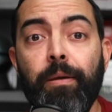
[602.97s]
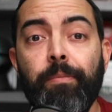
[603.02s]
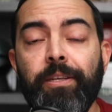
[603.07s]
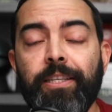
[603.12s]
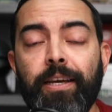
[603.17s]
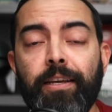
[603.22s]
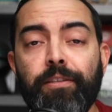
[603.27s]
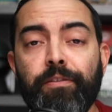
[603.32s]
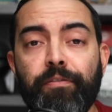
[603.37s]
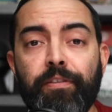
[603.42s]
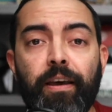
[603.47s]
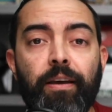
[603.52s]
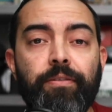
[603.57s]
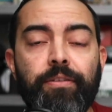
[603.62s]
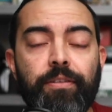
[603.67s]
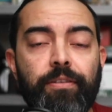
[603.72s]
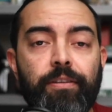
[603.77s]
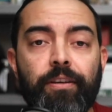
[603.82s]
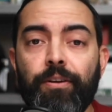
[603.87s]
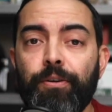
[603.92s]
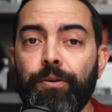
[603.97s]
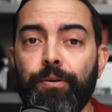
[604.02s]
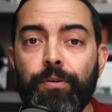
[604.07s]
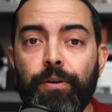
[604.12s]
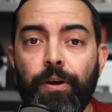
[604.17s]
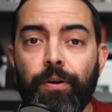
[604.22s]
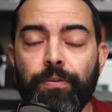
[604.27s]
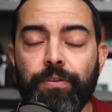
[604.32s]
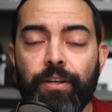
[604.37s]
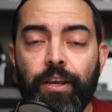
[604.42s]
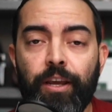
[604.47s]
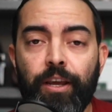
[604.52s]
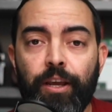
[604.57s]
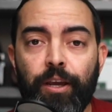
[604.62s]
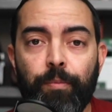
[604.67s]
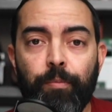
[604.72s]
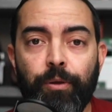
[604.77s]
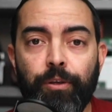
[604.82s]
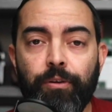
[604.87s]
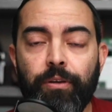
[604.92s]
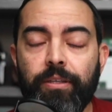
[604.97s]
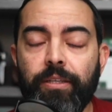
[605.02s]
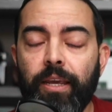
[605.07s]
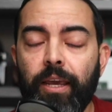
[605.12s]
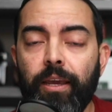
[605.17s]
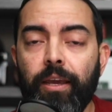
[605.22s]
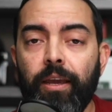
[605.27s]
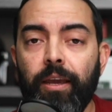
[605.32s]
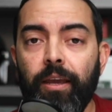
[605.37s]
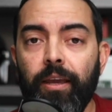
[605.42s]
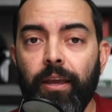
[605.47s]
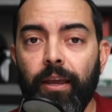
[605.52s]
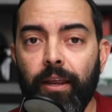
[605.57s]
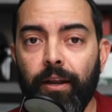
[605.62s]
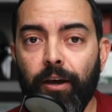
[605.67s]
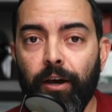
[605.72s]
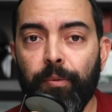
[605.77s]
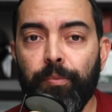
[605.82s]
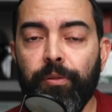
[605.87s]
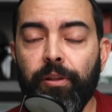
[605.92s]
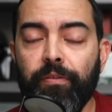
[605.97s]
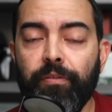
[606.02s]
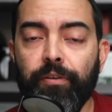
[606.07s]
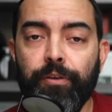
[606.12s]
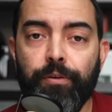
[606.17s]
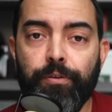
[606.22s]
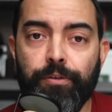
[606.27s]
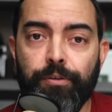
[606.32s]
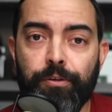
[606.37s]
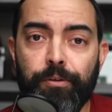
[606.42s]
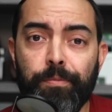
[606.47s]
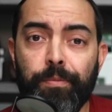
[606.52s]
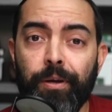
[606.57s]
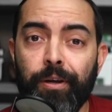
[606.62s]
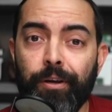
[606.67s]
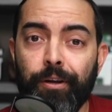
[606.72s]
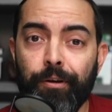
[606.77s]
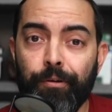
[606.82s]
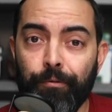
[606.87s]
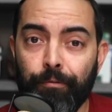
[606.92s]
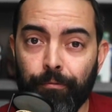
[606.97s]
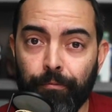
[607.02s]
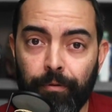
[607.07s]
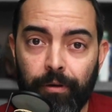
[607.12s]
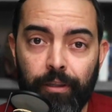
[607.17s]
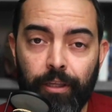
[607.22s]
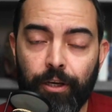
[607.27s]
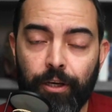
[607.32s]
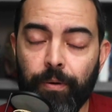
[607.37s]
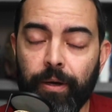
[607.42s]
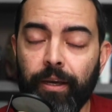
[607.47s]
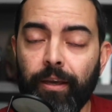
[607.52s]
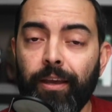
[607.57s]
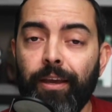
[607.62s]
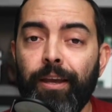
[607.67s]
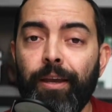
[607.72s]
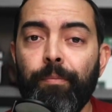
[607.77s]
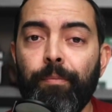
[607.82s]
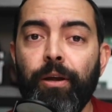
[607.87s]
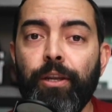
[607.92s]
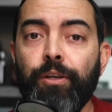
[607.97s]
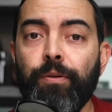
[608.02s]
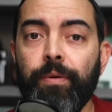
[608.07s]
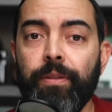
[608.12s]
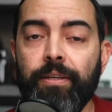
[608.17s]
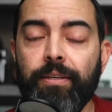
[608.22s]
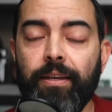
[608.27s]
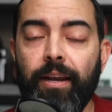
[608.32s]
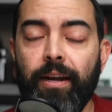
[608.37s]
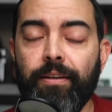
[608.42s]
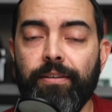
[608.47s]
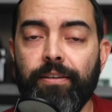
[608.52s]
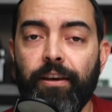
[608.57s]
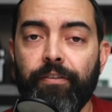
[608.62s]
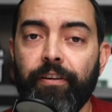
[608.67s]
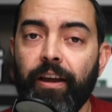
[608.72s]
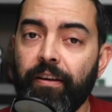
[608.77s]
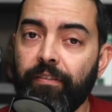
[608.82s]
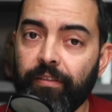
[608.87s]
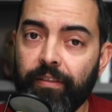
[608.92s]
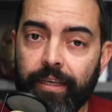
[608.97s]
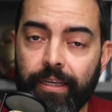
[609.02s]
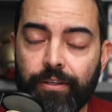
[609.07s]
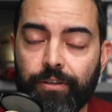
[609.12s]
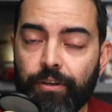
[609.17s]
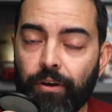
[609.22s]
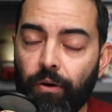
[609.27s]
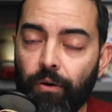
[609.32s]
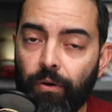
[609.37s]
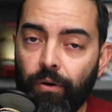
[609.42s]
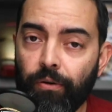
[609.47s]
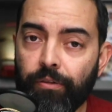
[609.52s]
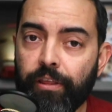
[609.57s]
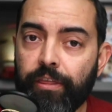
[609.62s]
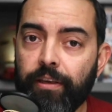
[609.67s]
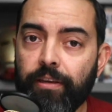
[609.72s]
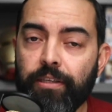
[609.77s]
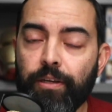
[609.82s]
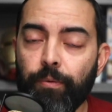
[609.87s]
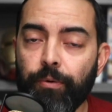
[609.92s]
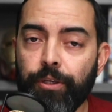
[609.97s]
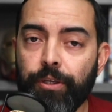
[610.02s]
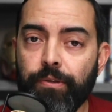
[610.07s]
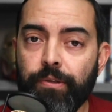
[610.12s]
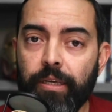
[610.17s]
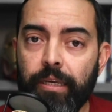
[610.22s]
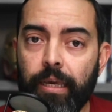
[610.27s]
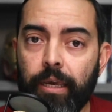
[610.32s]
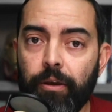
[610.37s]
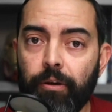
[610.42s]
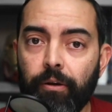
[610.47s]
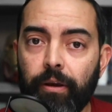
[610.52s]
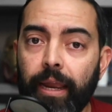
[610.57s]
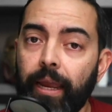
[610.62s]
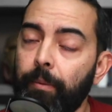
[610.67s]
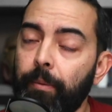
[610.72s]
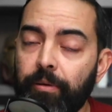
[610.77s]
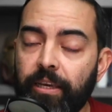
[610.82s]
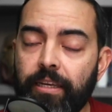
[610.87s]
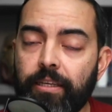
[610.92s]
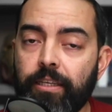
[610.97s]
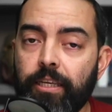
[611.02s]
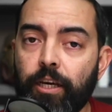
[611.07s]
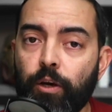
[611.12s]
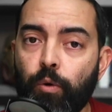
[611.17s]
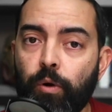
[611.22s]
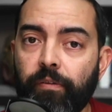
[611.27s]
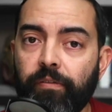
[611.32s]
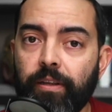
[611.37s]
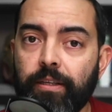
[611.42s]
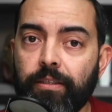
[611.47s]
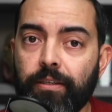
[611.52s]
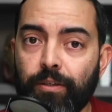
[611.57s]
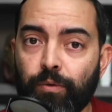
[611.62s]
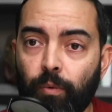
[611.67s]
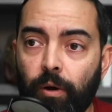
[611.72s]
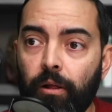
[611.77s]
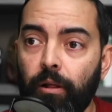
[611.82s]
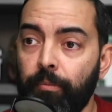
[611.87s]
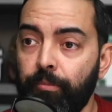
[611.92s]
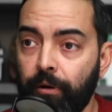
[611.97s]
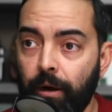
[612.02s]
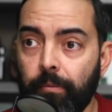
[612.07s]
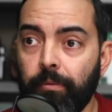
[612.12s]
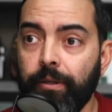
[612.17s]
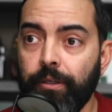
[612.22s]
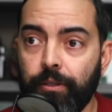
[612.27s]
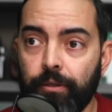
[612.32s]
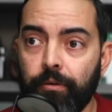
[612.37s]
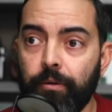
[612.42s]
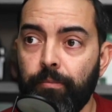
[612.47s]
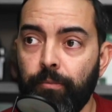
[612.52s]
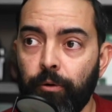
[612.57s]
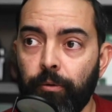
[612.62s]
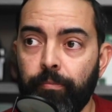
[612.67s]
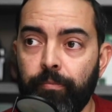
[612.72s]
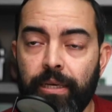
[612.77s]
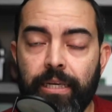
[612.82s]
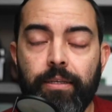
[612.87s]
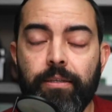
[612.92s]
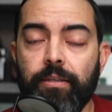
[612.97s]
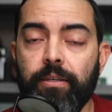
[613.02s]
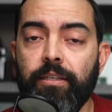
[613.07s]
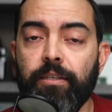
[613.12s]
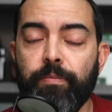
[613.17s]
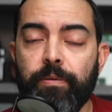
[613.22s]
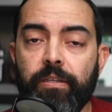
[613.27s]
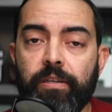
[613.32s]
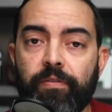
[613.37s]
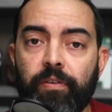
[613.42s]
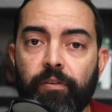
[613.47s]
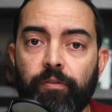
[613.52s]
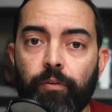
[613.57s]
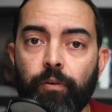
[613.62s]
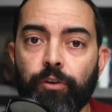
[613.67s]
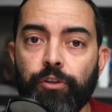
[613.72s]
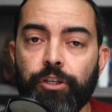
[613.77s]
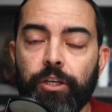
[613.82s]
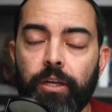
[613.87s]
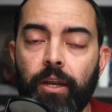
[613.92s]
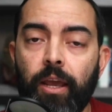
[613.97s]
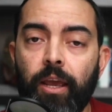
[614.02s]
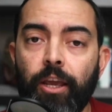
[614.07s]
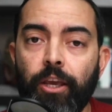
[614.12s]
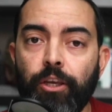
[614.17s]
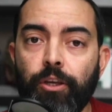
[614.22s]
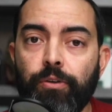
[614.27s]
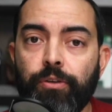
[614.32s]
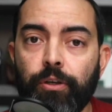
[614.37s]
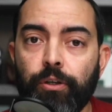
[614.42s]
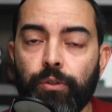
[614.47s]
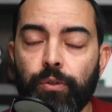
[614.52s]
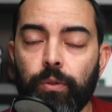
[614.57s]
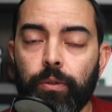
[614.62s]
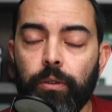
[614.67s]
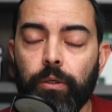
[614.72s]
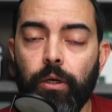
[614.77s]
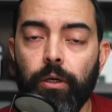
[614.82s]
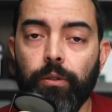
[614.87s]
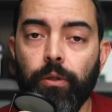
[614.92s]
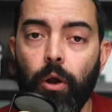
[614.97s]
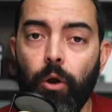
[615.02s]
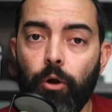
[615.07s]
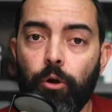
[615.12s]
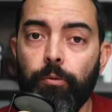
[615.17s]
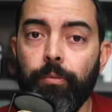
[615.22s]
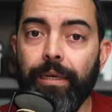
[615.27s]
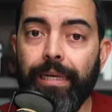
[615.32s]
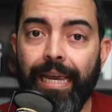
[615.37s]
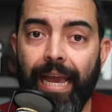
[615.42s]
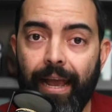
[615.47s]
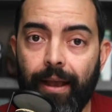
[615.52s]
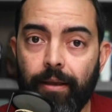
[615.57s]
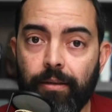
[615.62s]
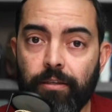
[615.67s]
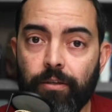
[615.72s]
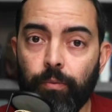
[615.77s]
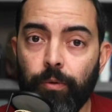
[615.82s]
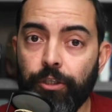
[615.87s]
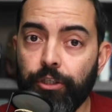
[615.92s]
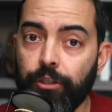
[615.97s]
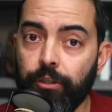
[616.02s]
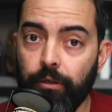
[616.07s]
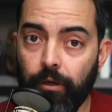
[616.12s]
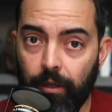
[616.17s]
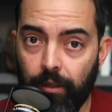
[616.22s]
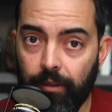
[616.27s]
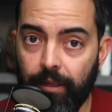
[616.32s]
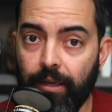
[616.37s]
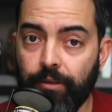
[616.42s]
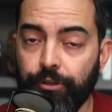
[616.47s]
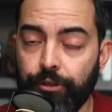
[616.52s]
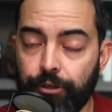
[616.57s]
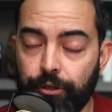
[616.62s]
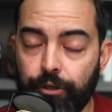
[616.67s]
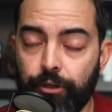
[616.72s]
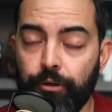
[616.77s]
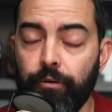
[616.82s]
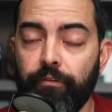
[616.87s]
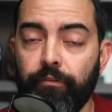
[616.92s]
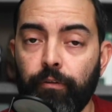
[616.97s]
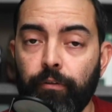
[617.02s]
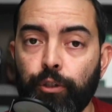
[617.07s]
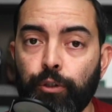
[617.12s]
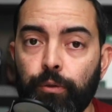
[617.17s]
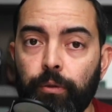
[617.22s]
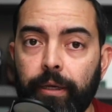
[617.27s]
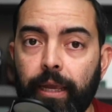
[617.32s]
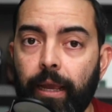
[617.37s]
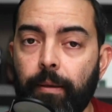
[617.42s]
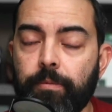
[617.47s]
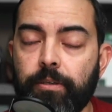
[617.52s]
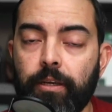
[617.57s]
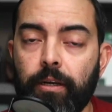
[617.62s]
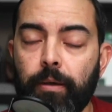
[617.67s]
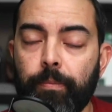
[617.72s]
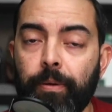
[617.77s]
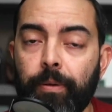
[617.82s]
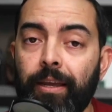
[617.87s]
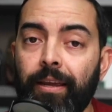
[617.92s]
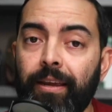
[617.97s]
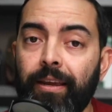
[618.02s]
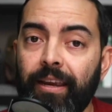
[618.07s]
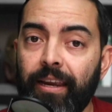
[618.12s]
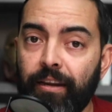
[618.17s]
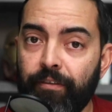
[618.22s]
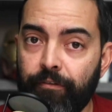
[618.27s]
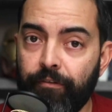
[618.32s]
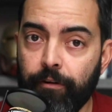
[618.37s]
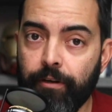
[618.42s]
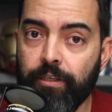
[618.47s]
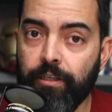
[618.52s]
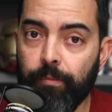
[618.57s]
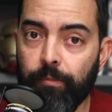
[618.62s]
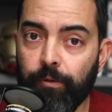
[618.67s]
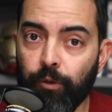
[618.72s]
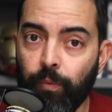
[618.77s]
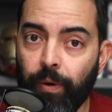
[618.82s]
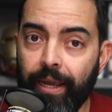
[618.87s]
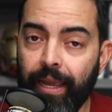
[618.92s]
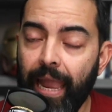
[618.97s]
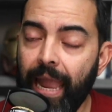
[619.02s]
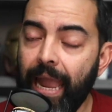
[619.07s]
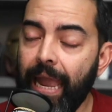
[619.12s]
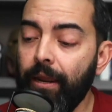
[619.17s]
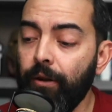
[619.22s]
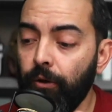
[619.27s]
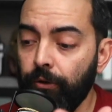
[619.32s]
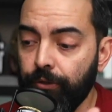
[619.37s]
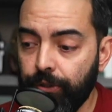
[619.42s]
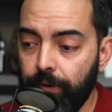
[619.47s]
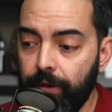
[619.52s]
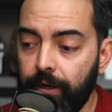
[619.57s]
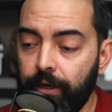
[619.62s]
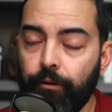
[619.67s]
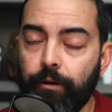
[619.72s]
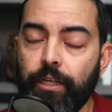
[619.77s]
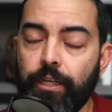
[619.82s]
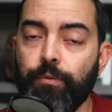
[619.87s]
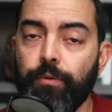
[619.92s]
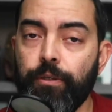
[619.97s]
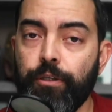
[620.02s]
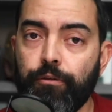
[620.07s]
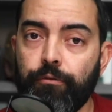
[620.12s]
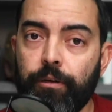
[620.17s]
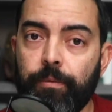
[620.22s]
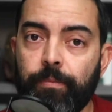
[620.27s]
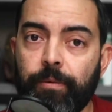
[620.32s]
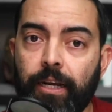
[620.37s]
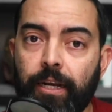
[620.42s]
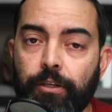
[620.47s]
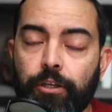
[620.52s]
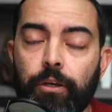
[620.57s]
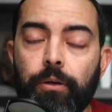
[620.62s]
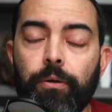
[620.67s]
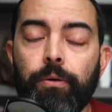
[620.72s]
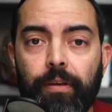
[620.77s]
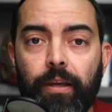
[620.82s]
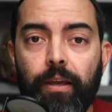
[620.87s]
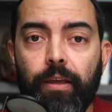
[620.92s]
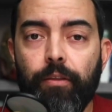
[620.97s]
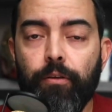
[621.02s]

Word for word: tens of thousands, who knows? But you can take and up-level your Zoom really quick by doing this kind of stuff. I have links to all the things that we're using here and PC equivalents as well. I'll probably do a more PC-specific version using a tool called OBS, which allows you to do a virtual cam setup in a very similar way and also integrates with Stream Deck 2.